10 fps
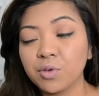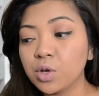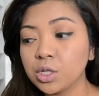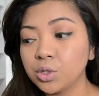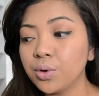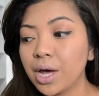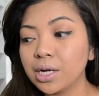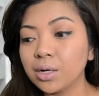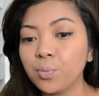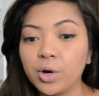If you do
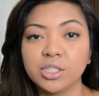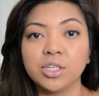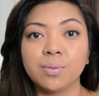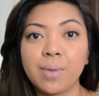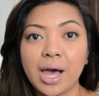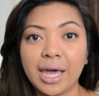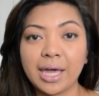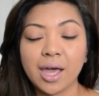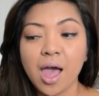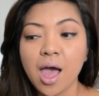end up watching my
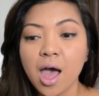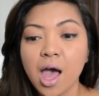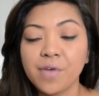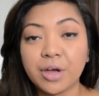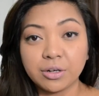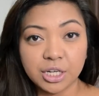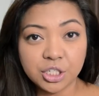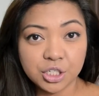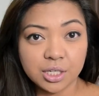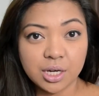
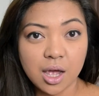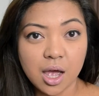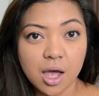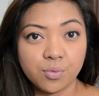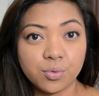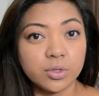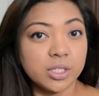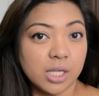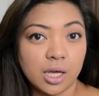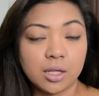foundation
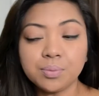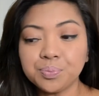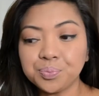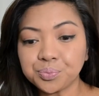routine,